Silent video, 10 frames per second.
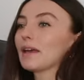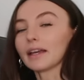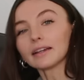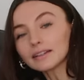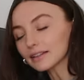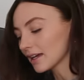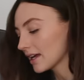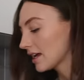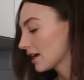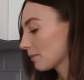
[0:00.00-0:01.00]
pink.
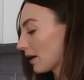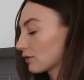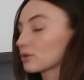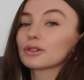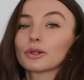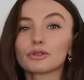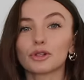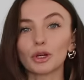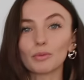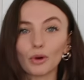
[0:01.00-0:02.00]
But I've also got
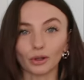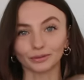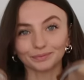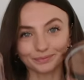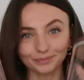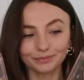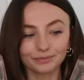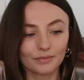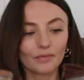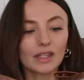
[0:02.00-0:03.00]
two more
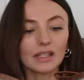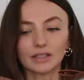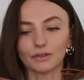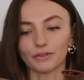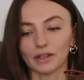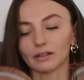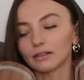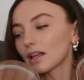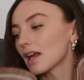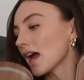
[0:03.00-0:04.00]
to fill,
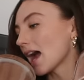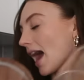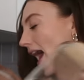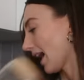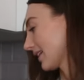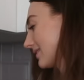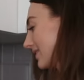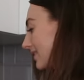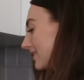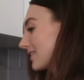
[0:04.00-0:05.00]

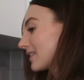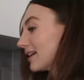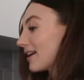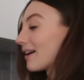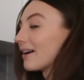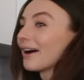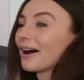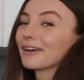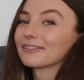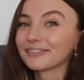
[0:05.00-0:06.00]
and
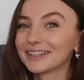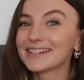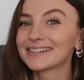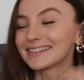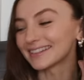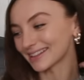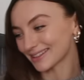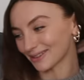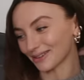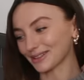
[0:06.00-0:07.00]
I recently
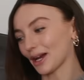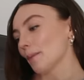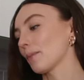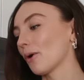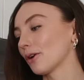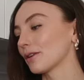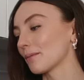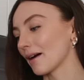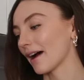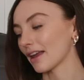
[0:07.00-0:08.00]
stocked up on
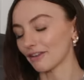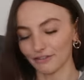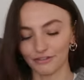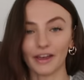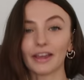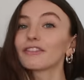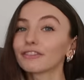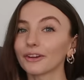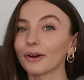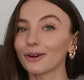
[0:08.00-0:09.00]
my
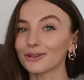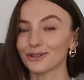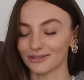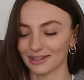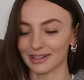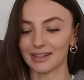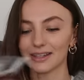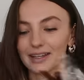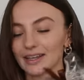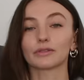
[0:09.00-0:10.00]
favourite hot
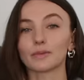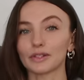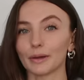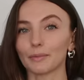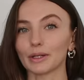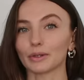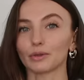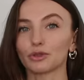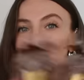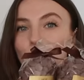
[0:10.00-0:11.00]
chocolate from this company
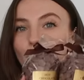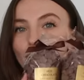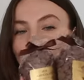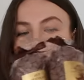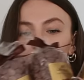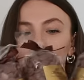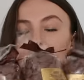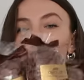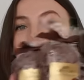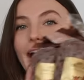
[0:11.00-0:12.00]
called Chocolate Apothecary,
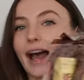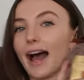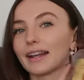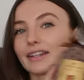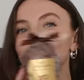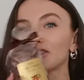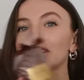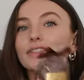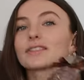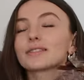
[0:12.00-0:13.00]
and it's just